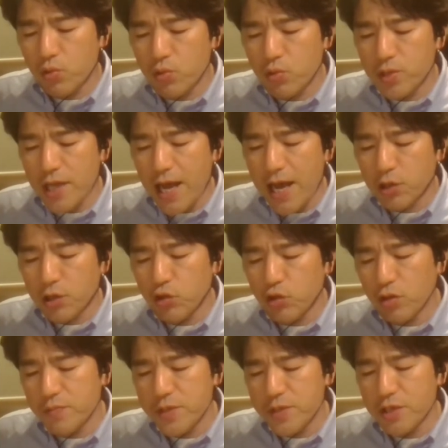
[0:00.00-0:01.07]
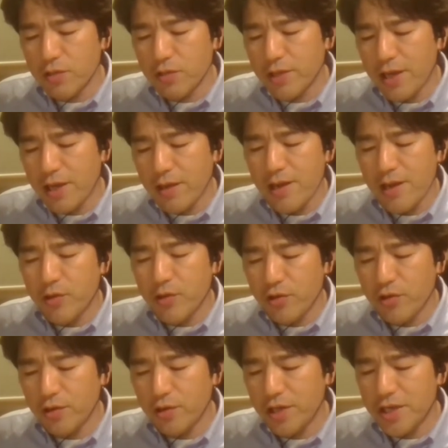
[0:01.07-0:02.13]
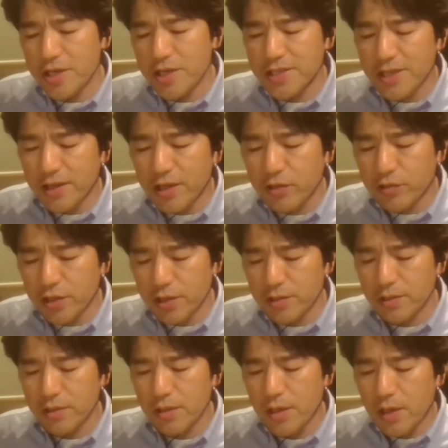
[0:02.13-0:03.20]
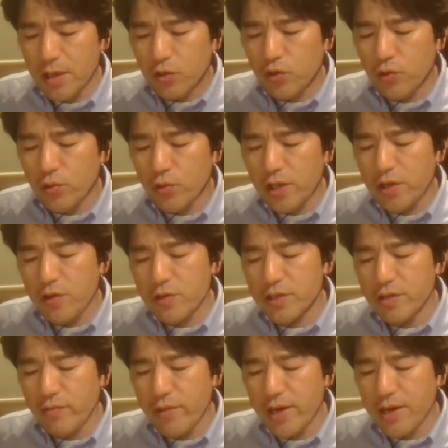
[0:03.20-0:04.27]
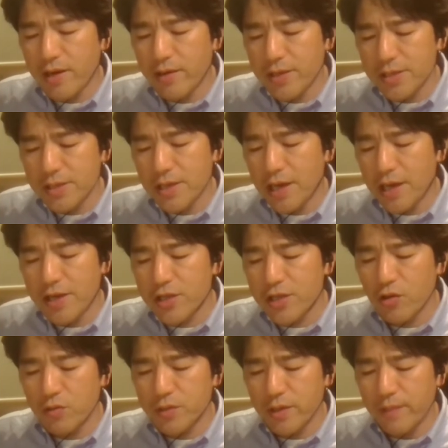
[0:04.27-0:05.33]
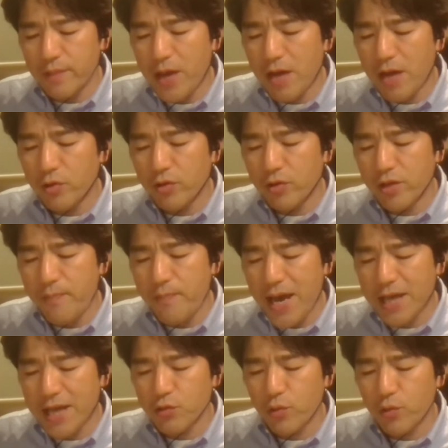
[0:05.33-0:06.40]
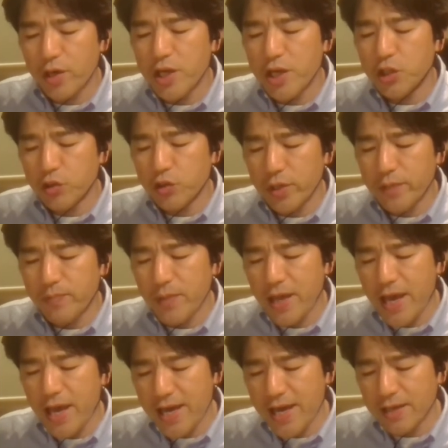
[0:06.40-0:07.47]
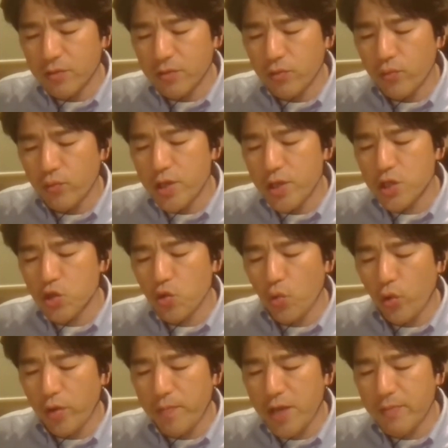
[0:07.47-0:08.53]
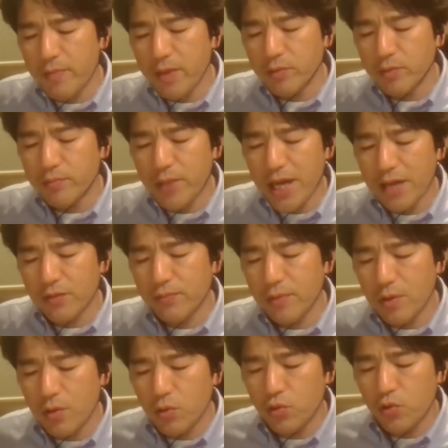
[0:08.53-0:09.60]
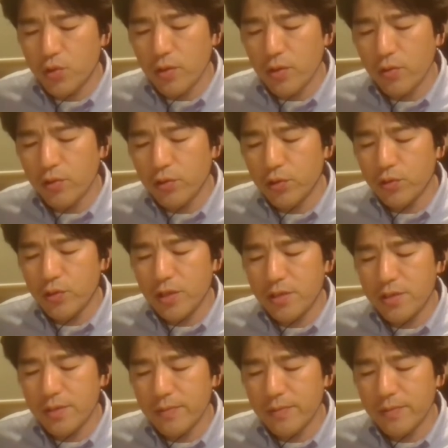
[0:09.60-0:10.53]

to the actual vessel diameter is selected to reduce the recurrence risk of the pulmonary vascular injury and restore minimum blood flow to the occluded